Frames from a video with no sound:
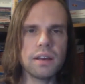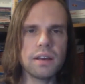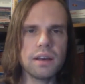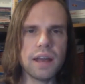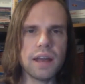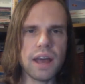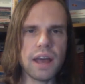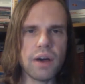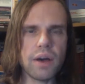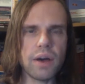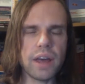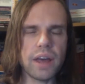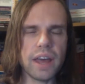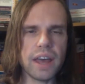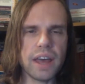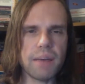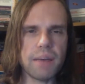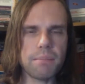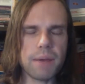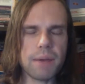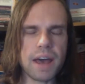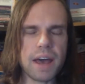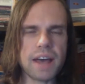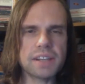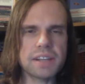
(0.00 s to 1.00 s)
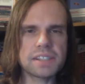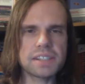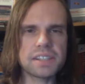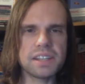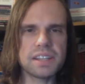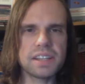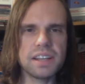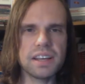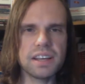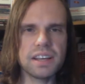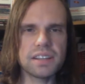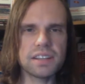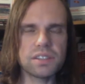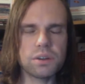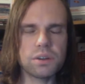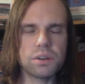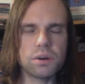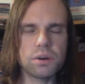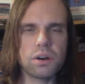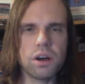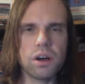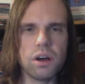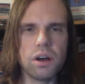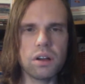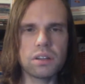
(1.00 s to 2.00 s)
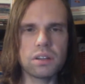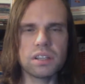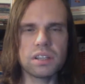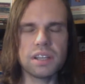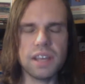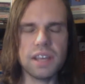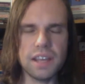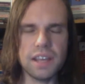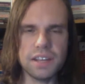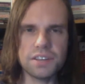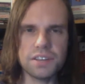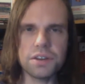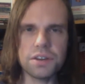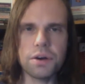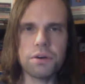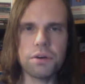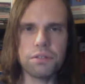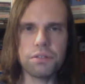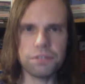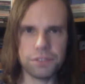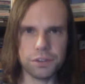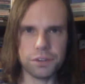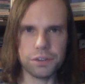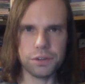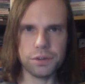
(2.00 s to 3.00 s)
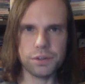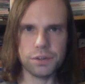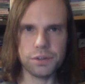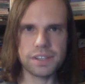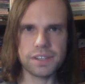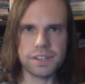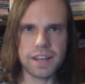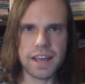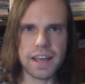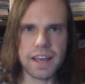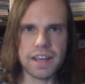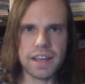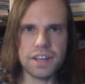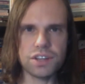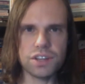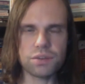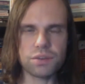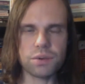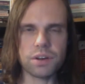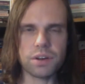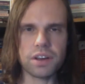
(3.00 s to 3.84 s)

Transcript: Now I am past the so-called keto flu stage,